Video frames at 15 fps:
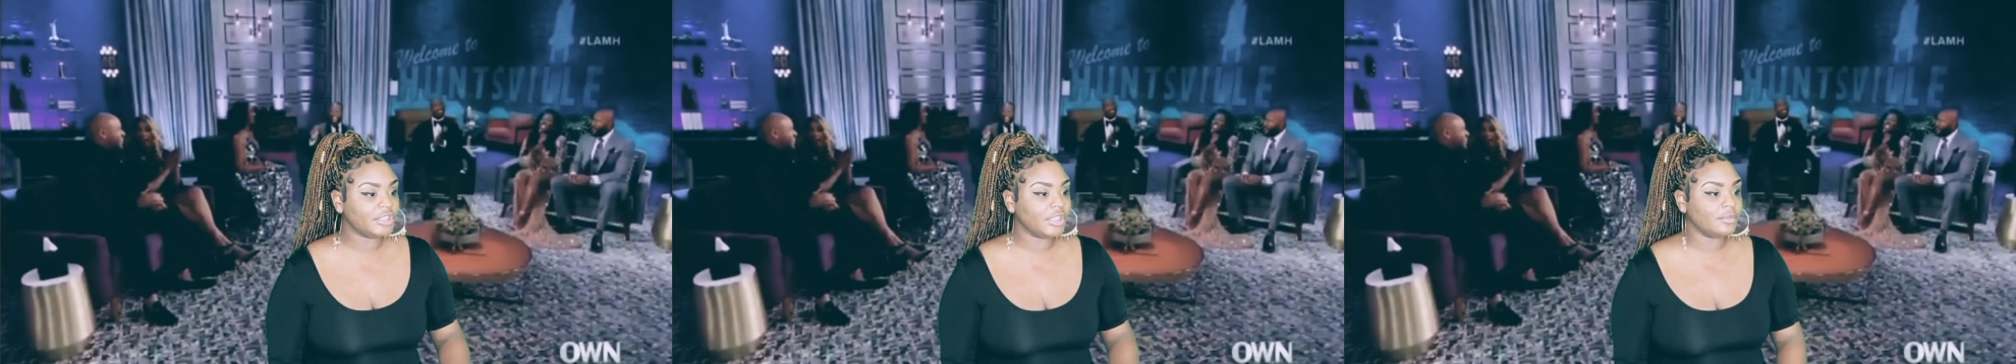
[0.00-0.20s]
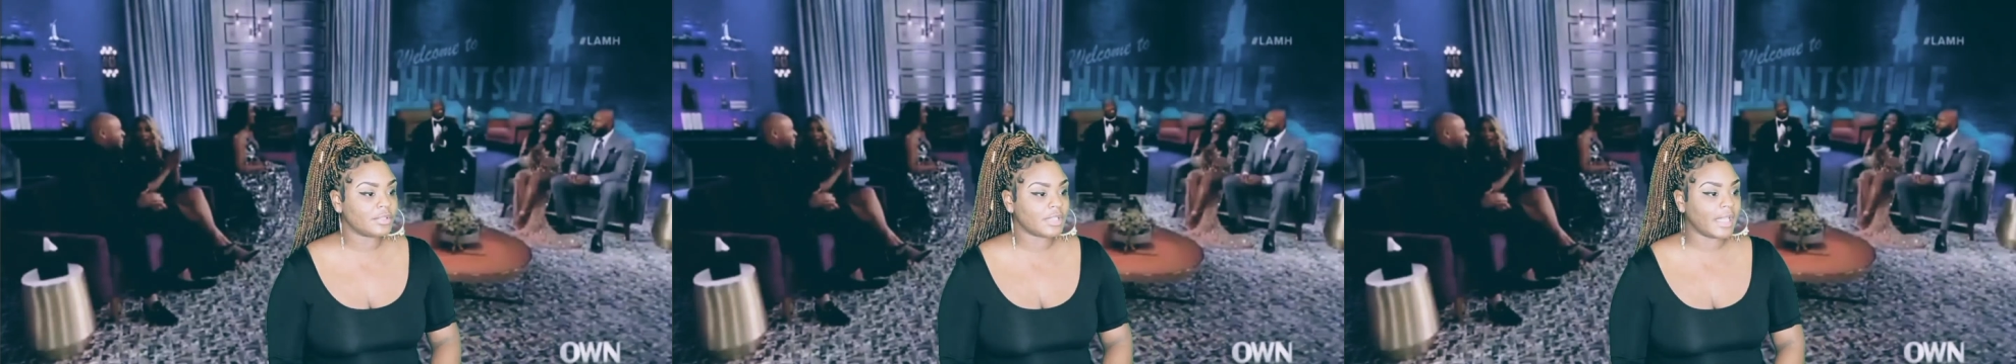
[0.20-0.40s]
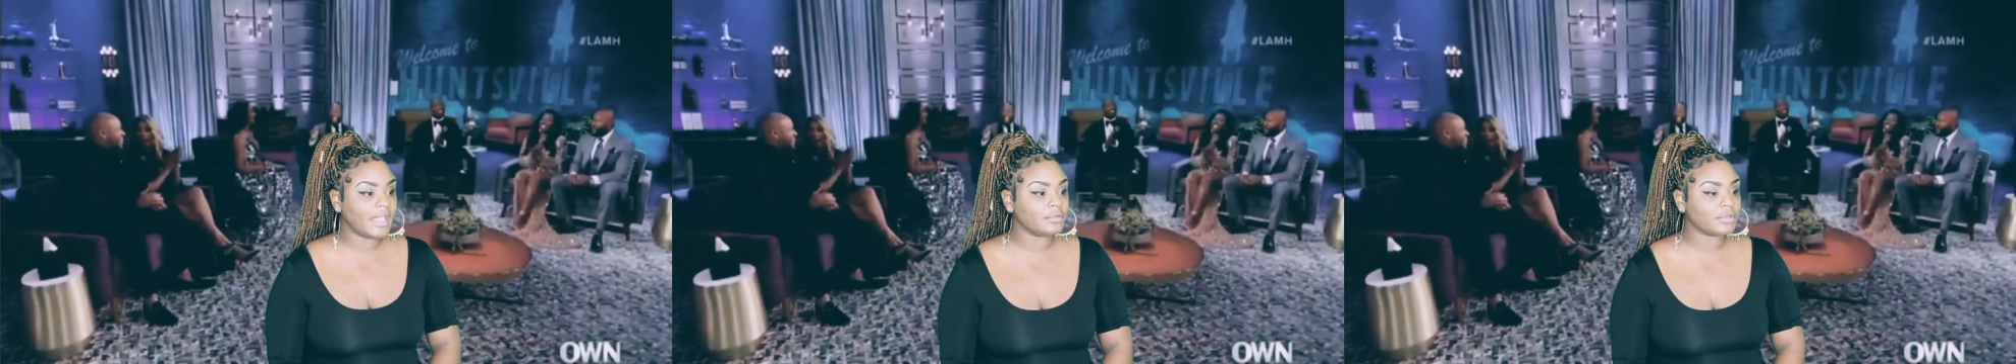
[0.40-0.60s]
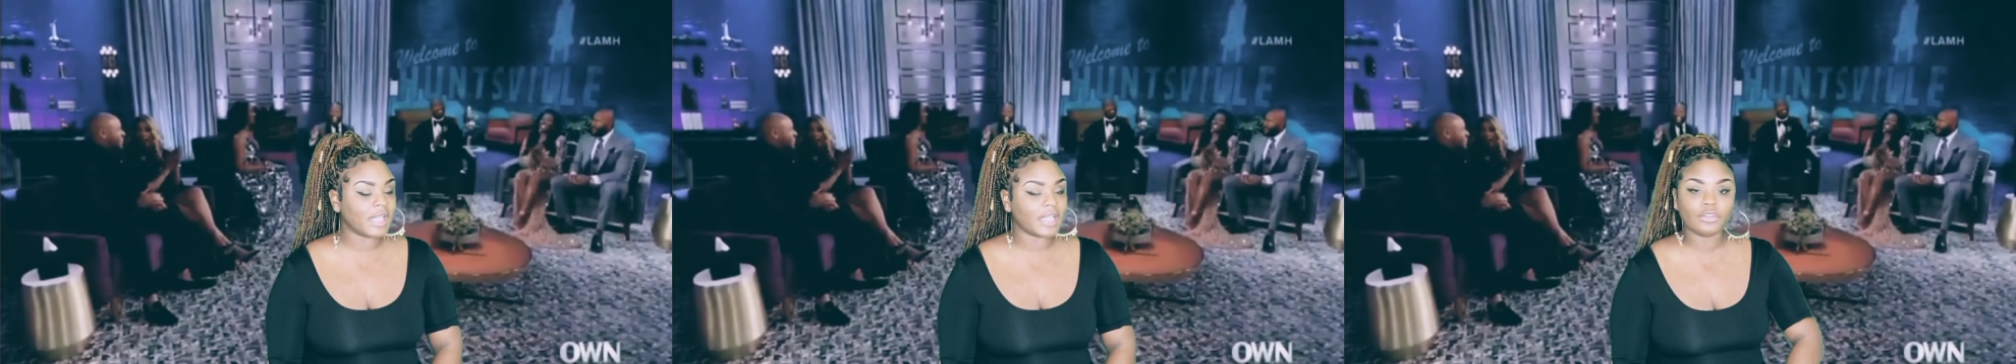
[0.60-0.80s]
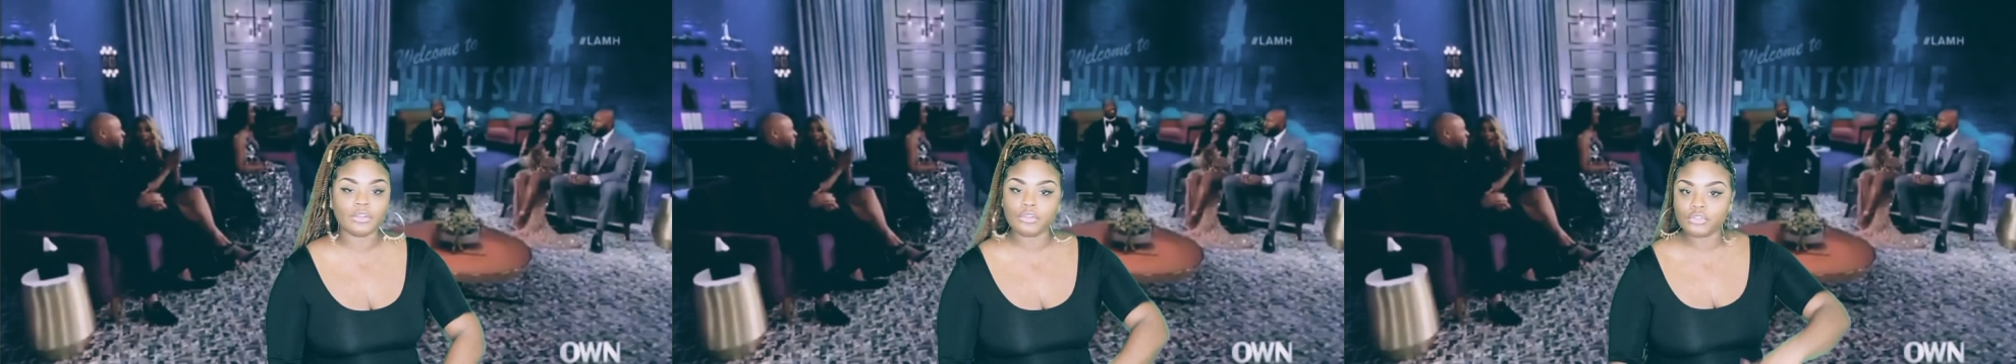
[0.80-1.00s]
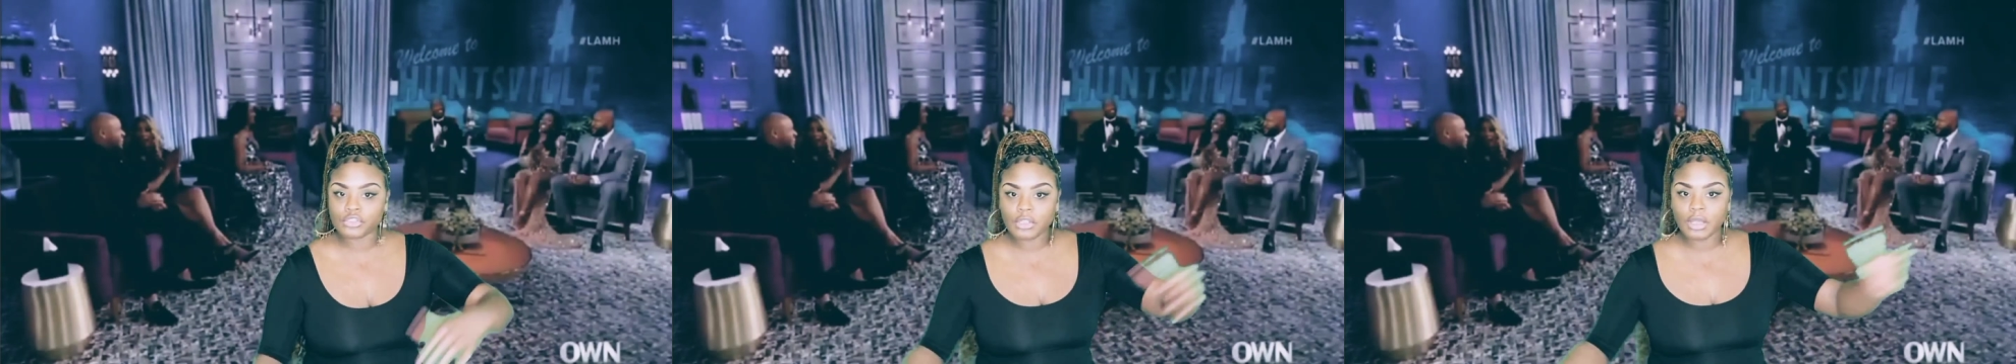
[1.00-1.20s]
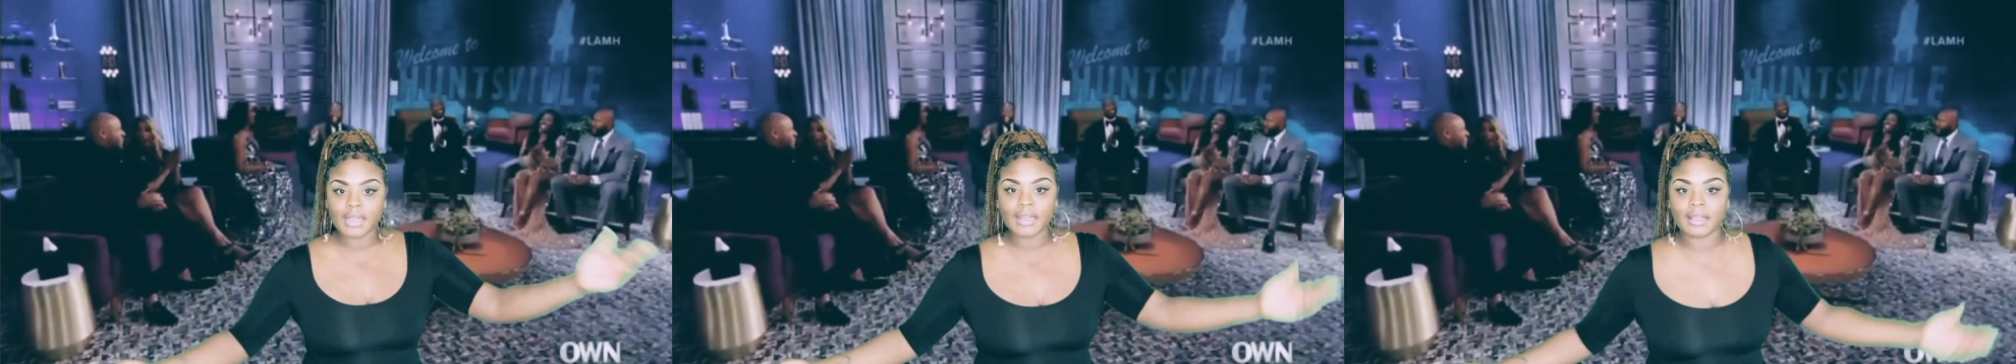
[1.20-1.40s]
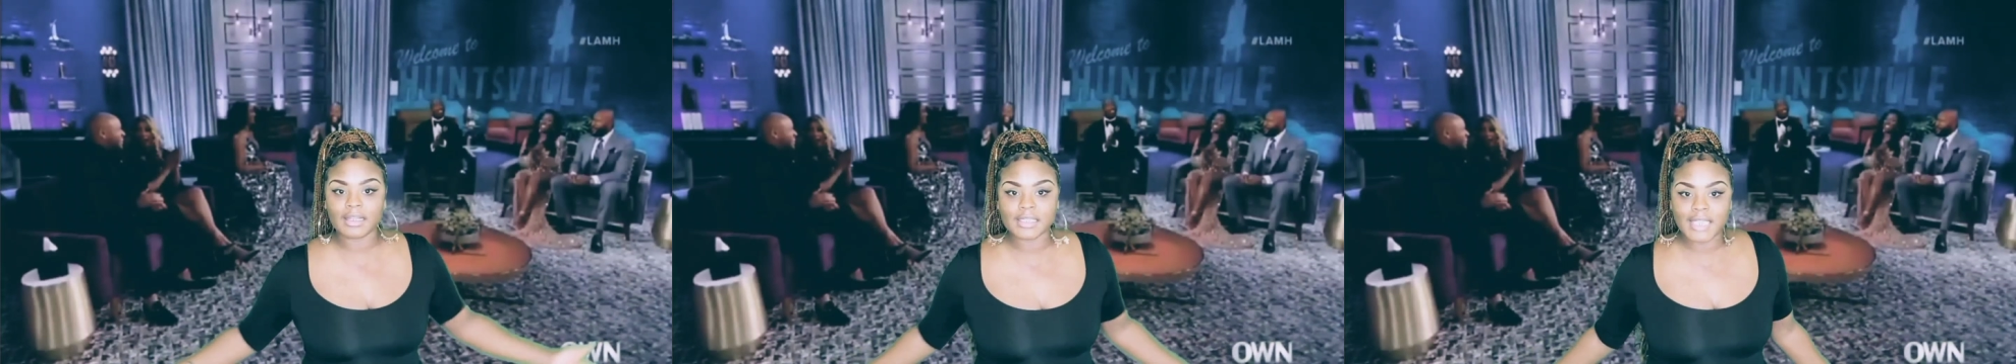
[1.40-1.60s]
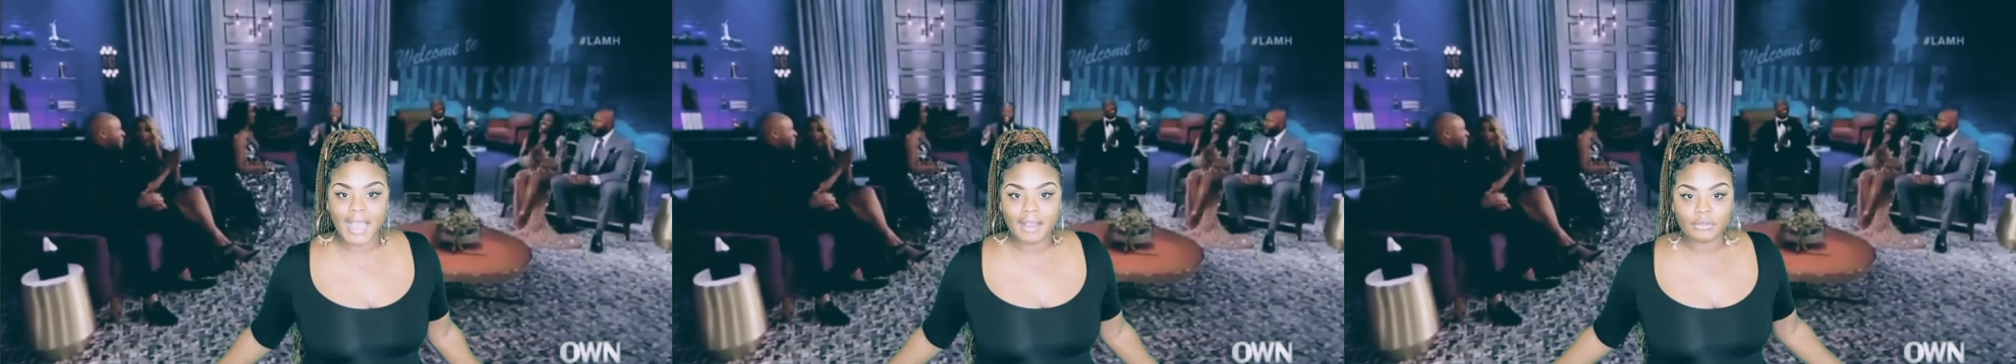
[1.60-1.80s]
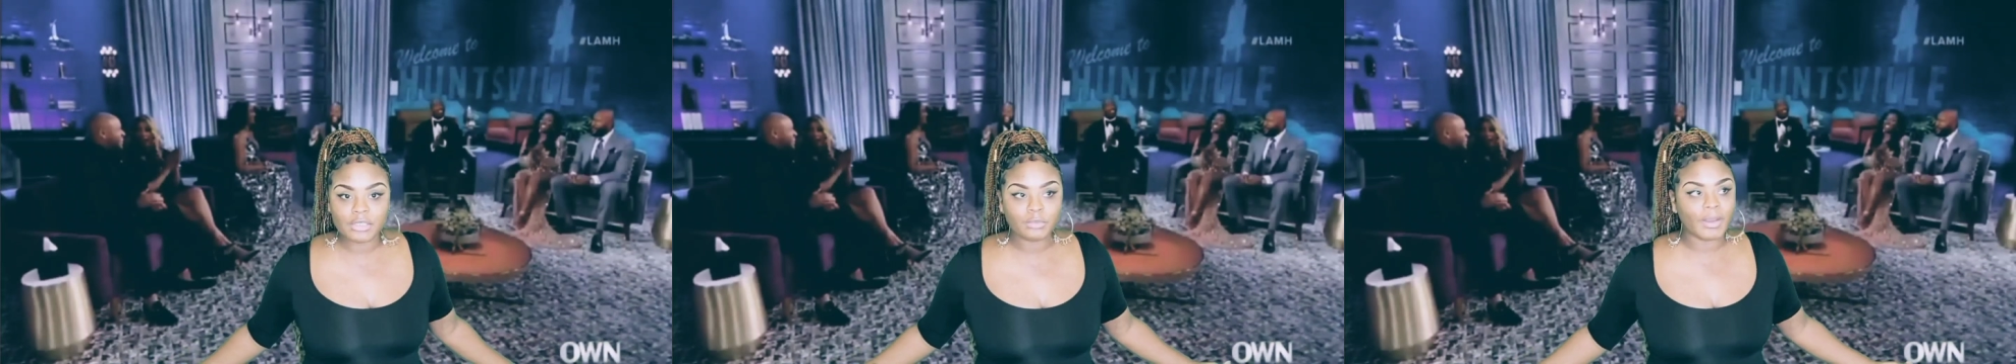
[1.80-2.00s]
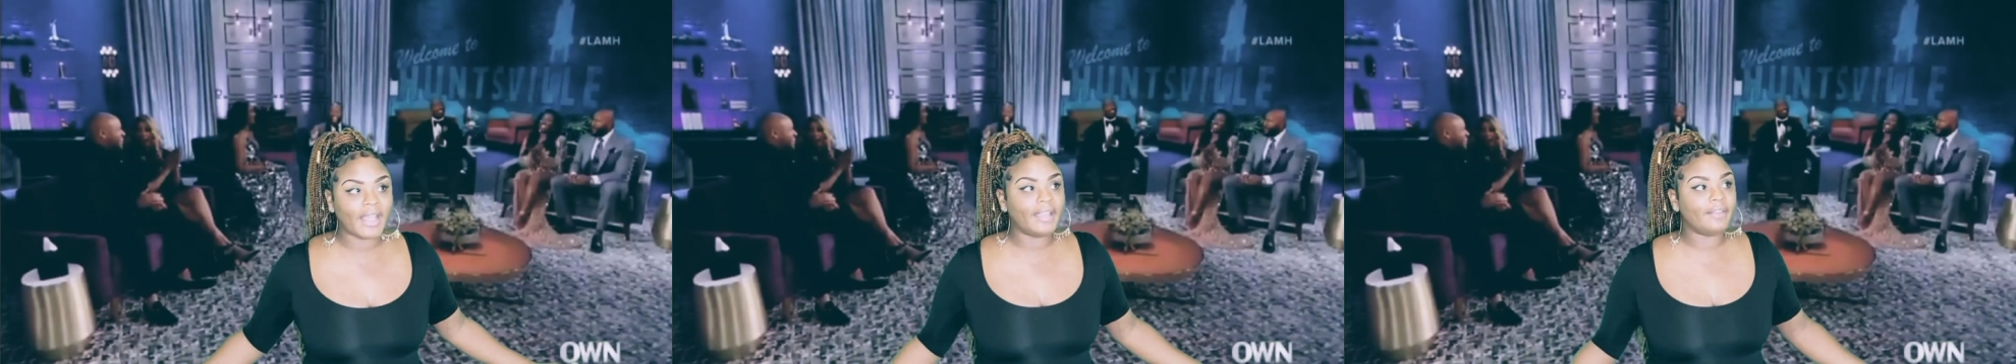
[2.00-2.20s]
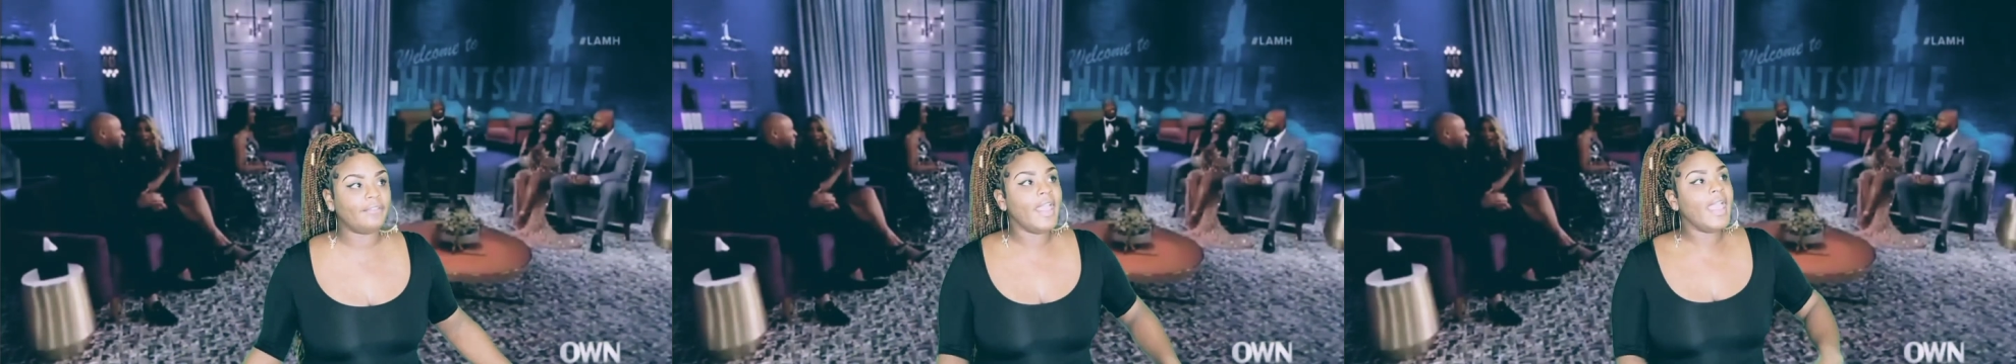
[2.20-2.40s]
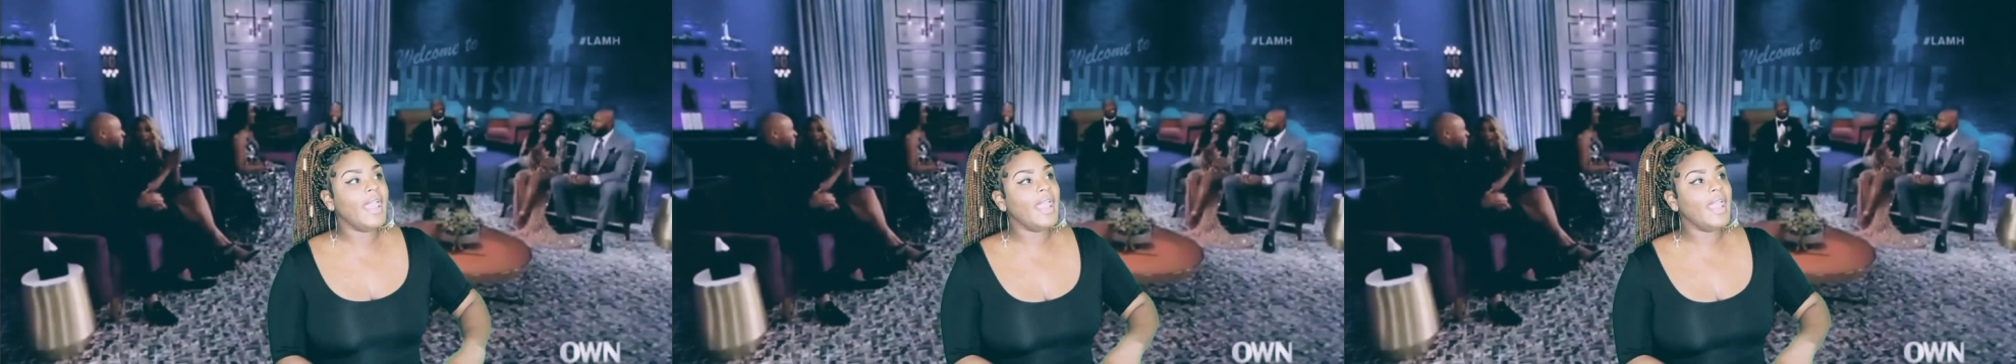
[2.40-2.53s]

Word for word: She was like, he was like, you know, you started out as a housewife,